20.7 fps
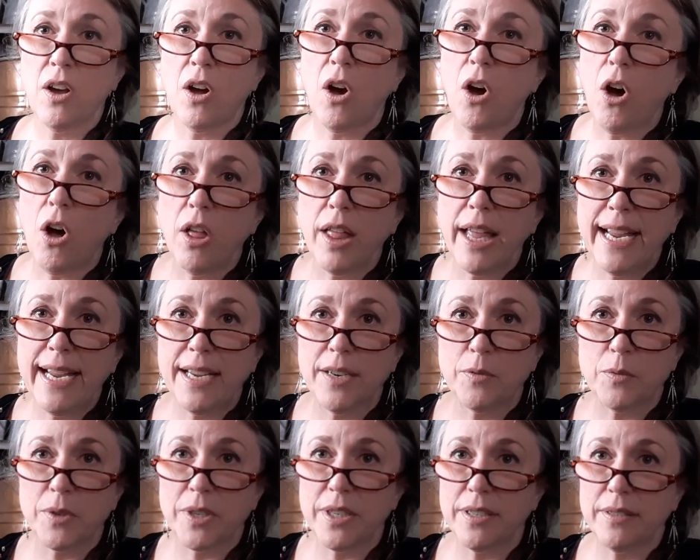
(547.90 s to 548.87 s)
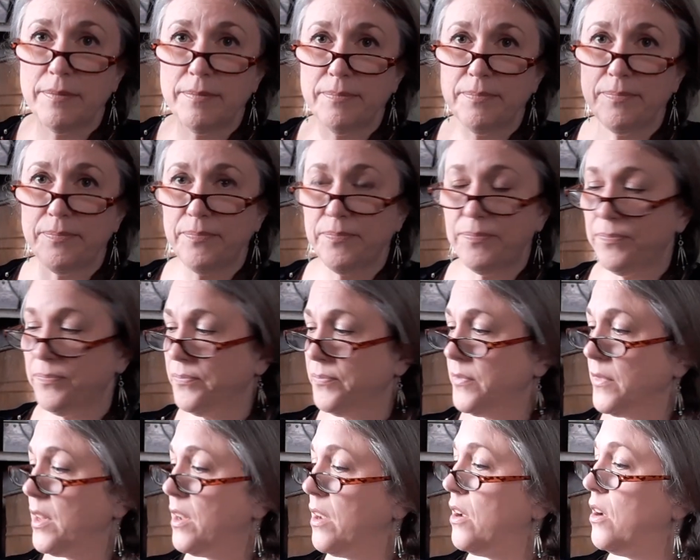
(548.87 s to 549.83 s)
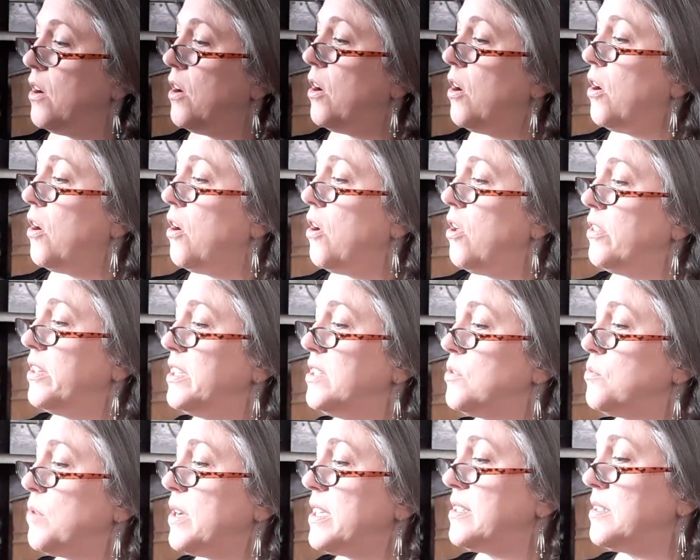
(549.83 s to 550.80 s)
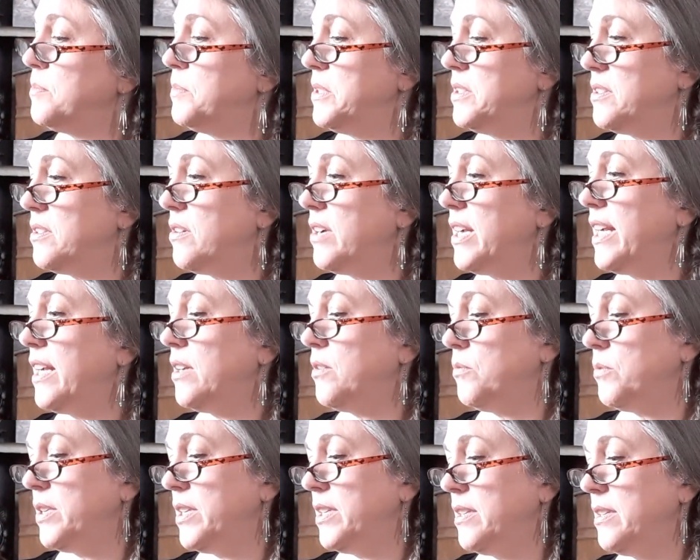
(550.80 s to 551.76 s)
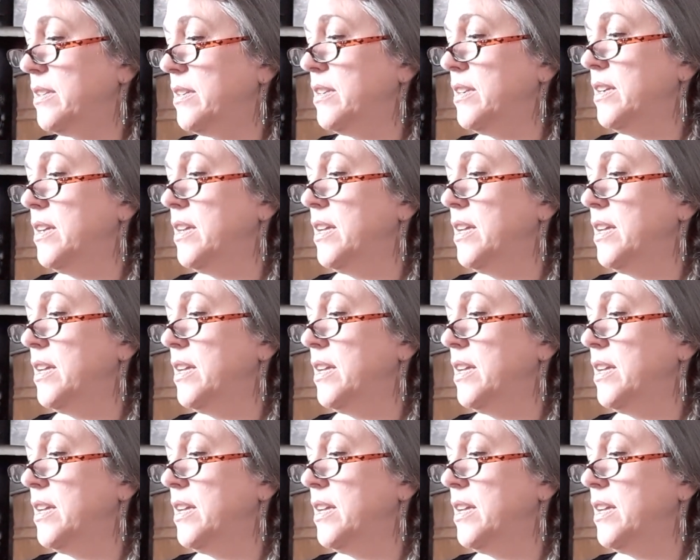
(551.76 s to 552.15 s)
all handwritten. All these recipes are handwritten.